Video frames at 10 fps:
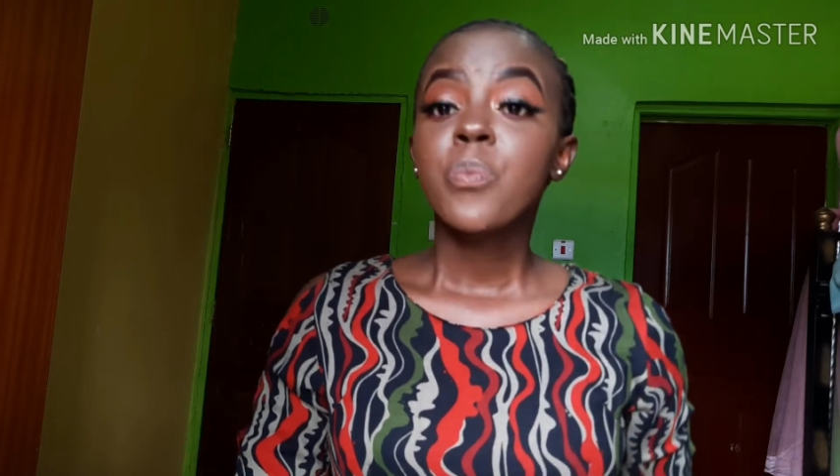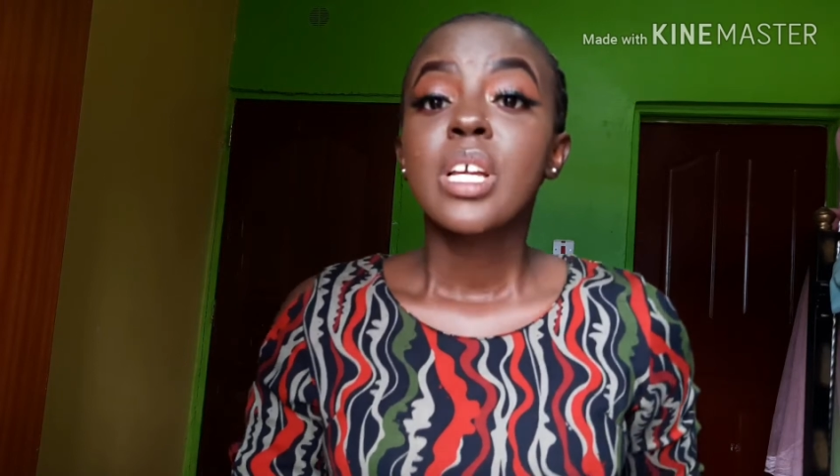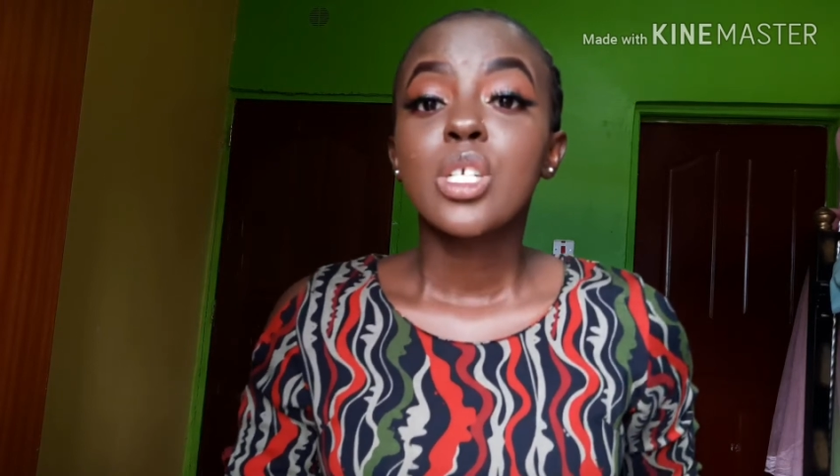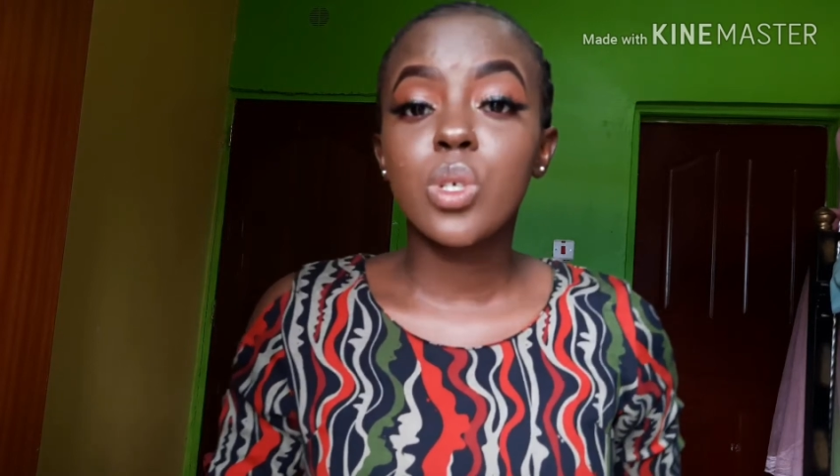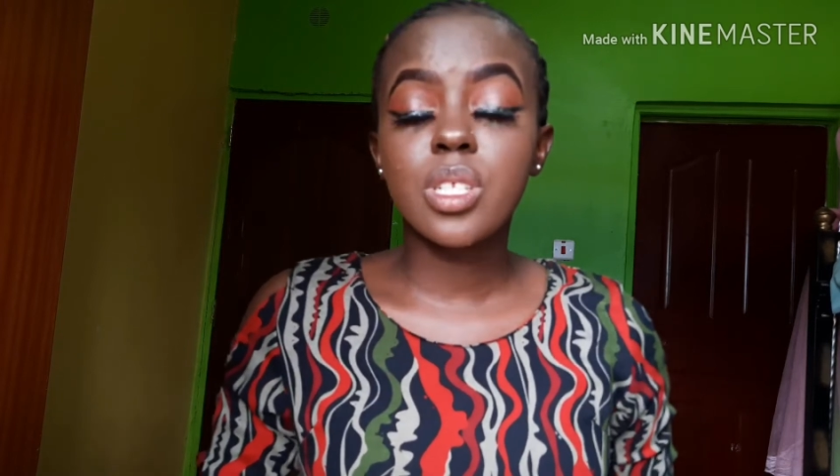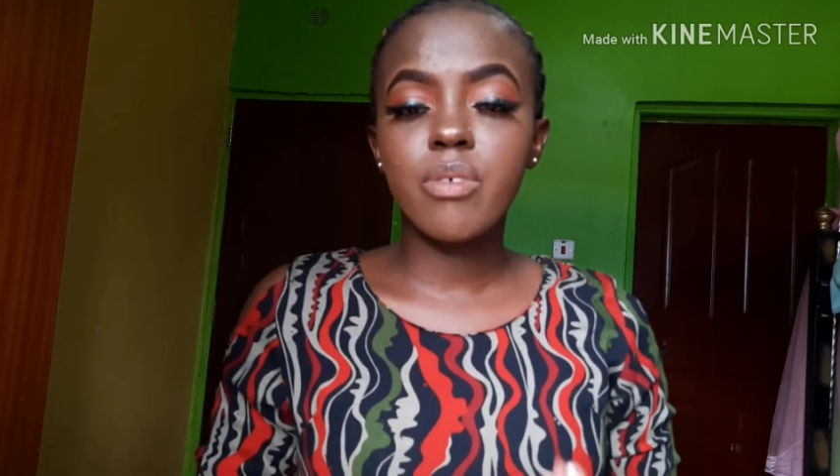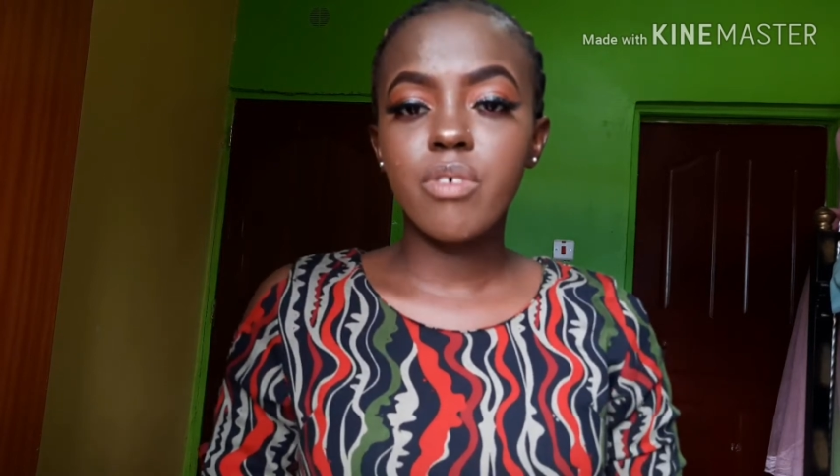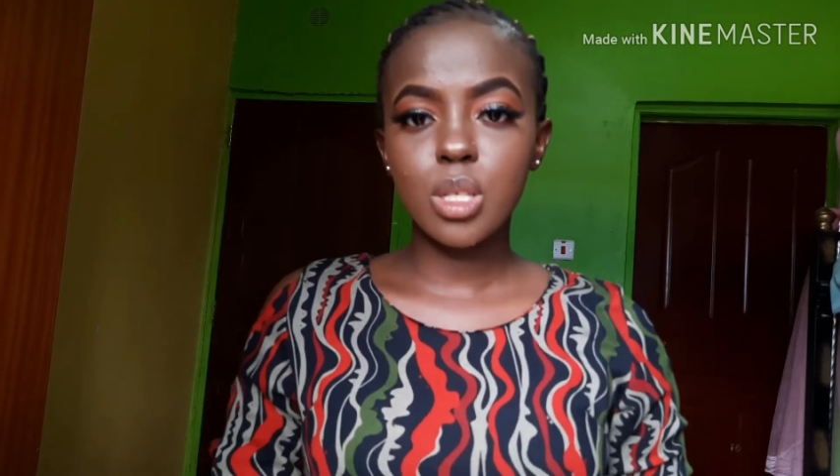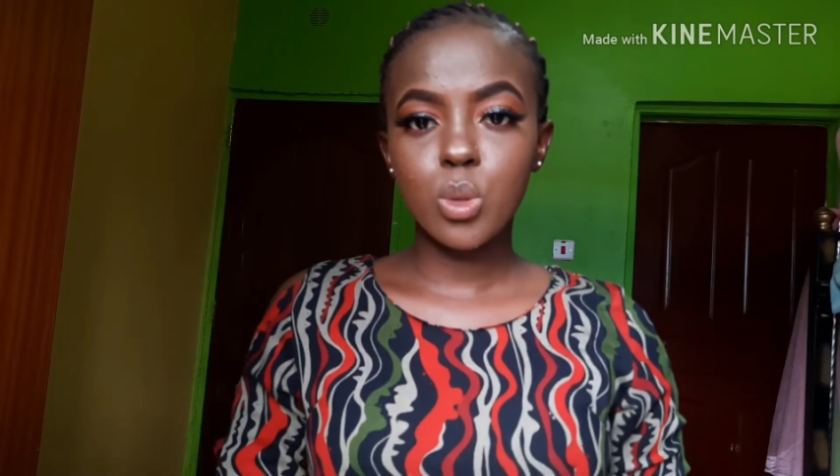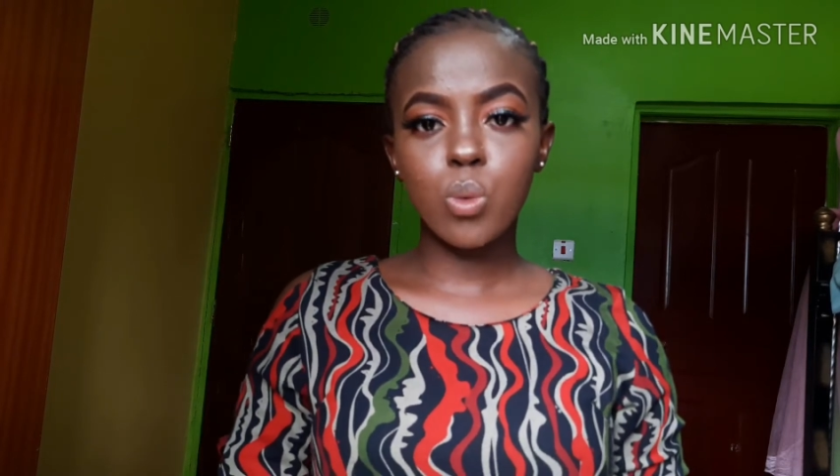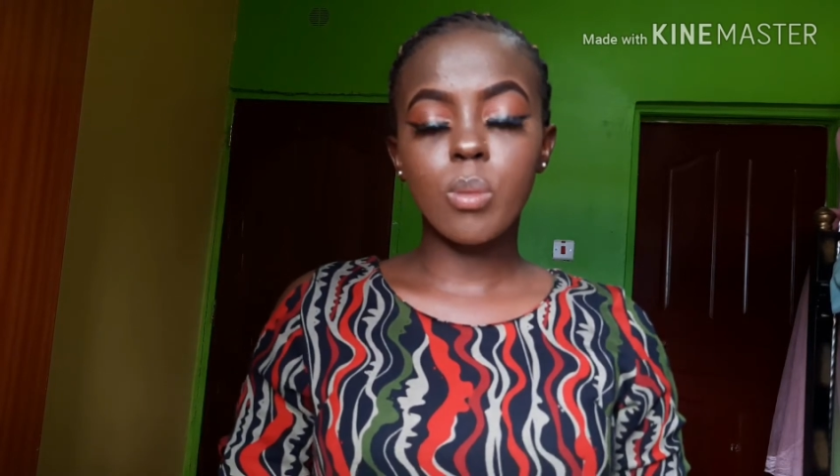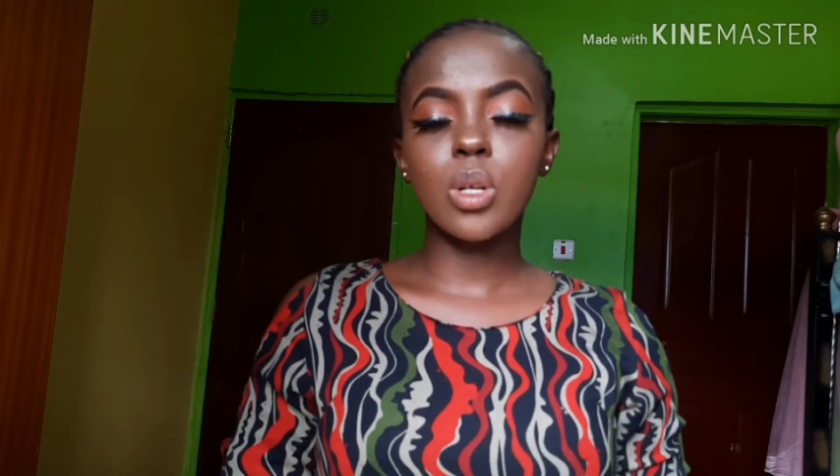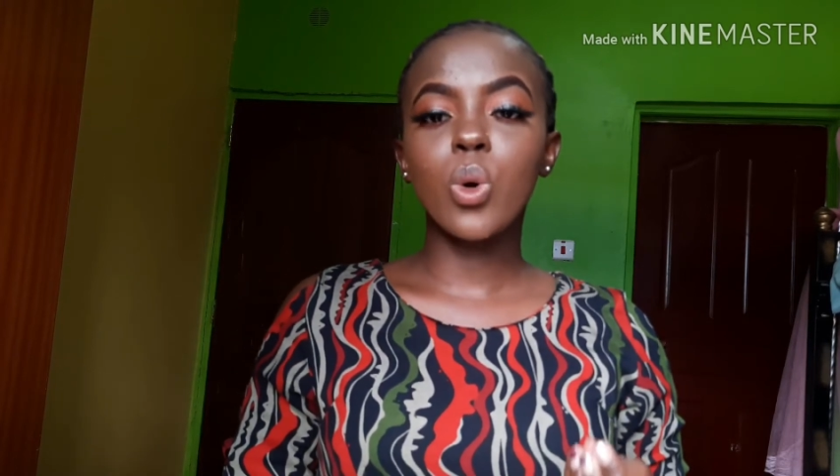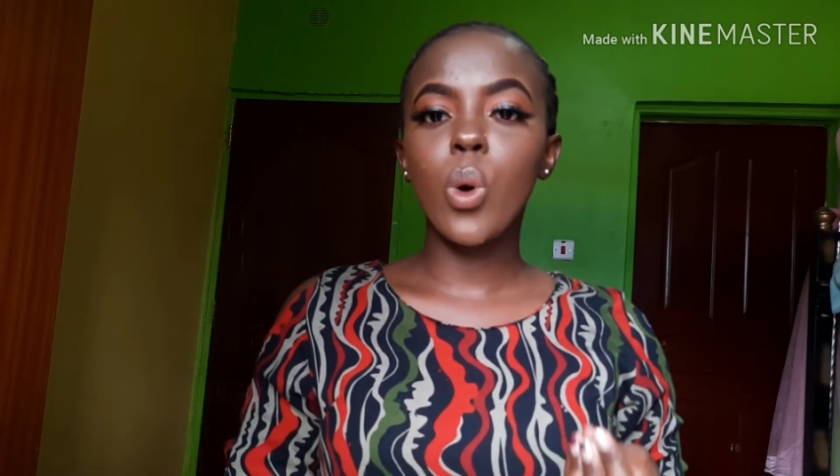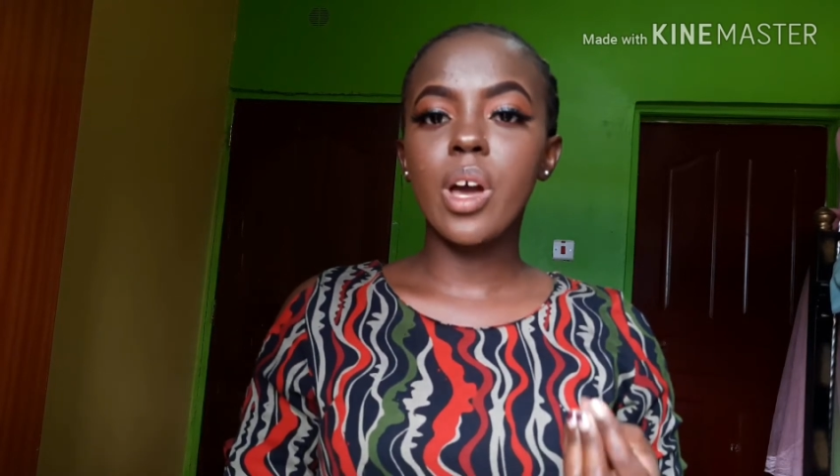She was the first woman
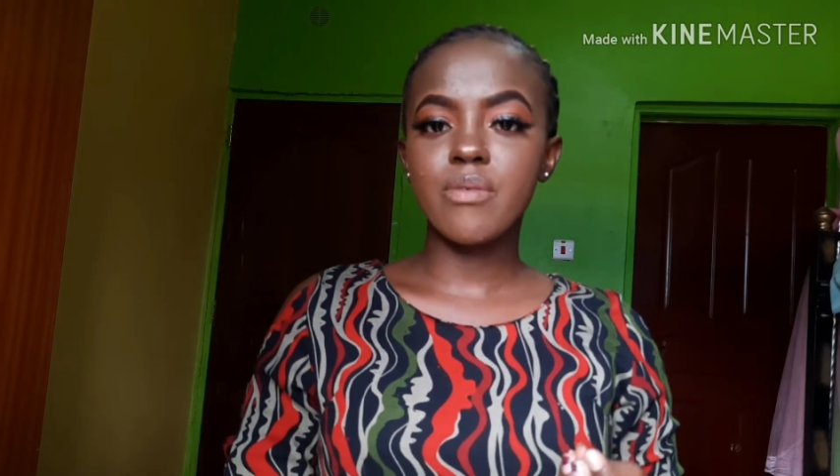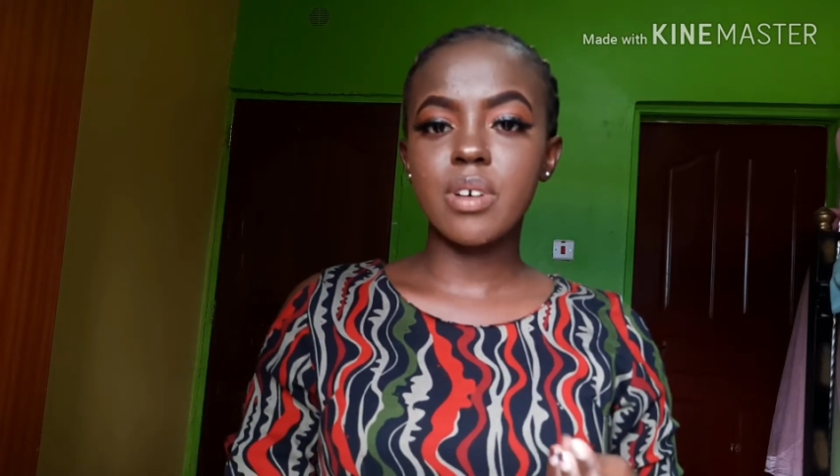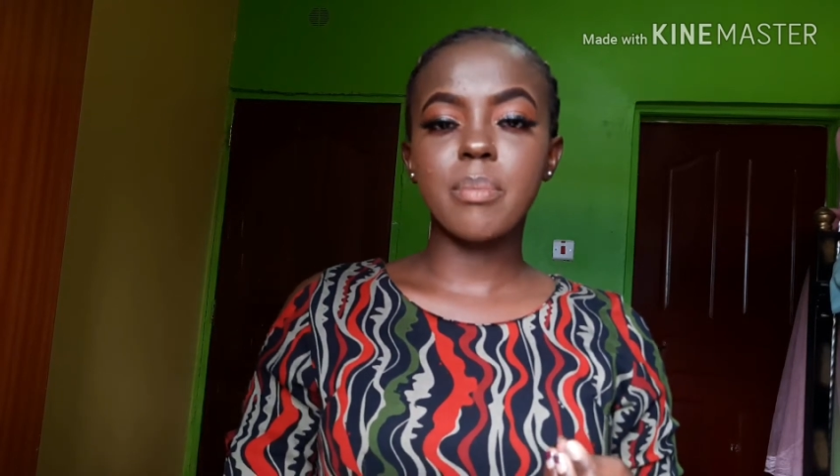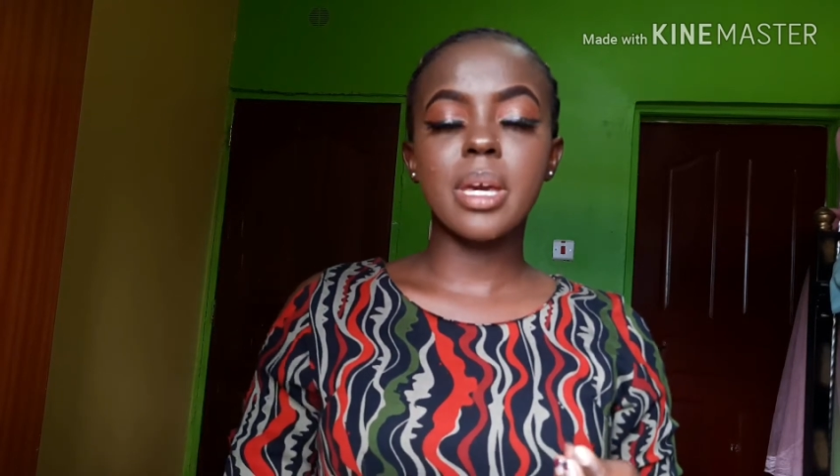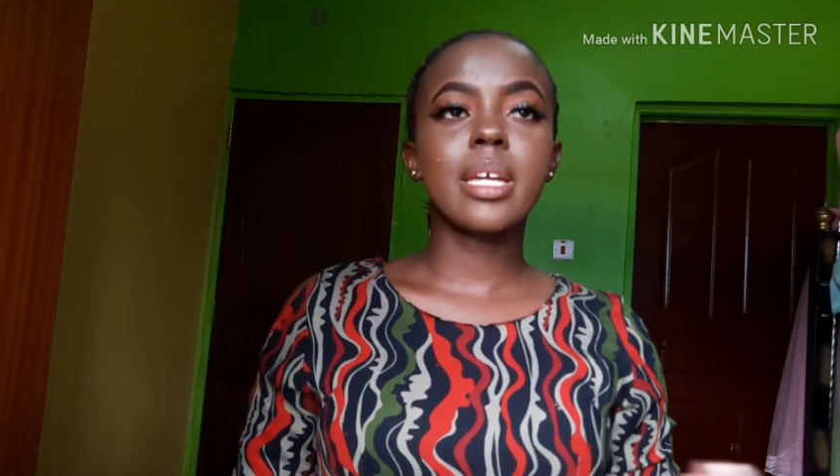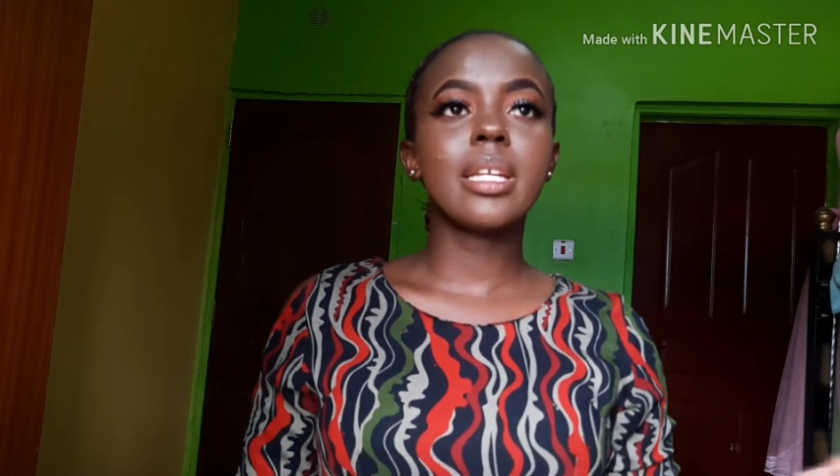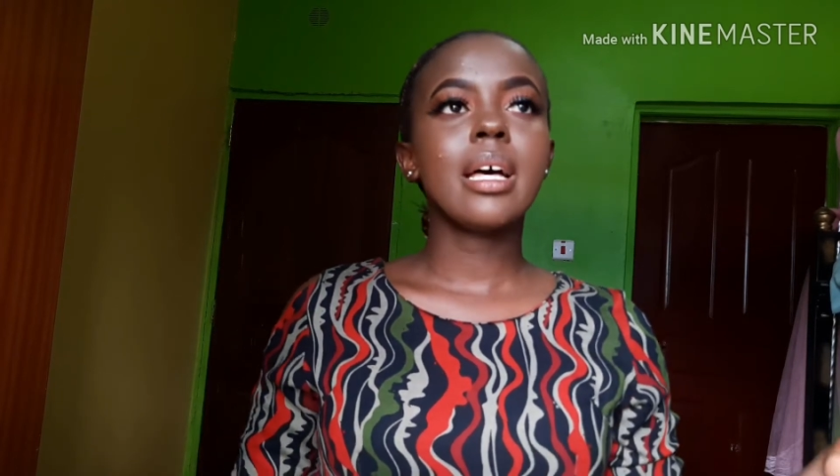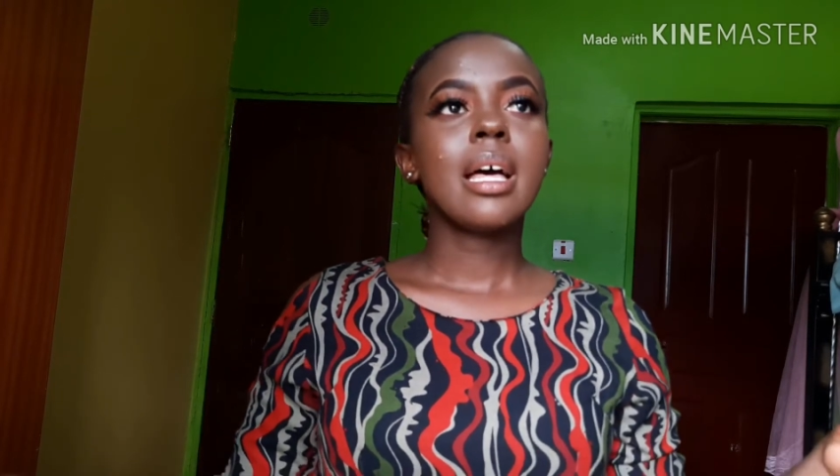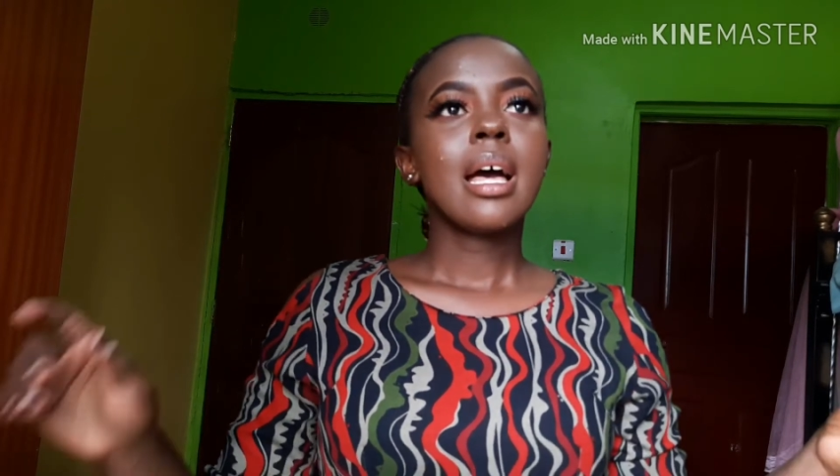who ever made